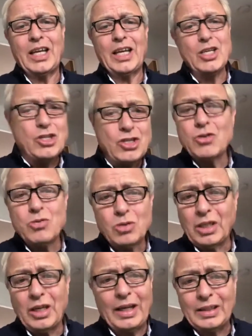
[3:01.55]
you
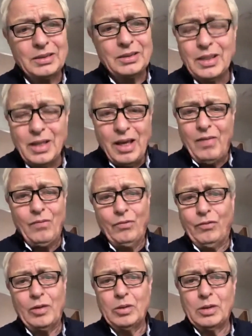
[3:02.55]
can
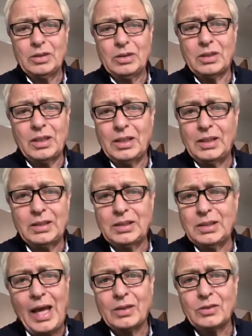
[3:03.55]
influence these
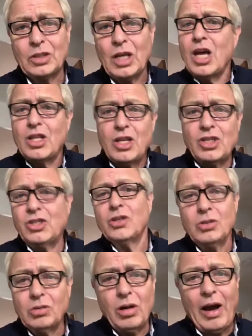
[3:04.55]
towns, that
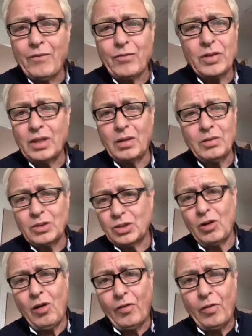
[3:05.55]
you have the
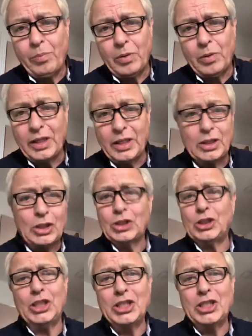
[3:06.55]
silver bullet, because
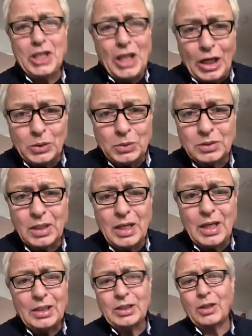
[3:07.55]
you don't.
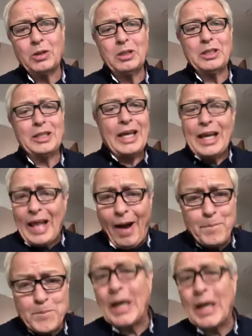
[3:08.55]
So get out,
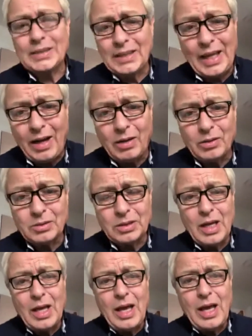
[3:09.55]
butt out,
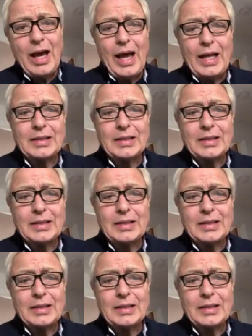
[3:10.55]
and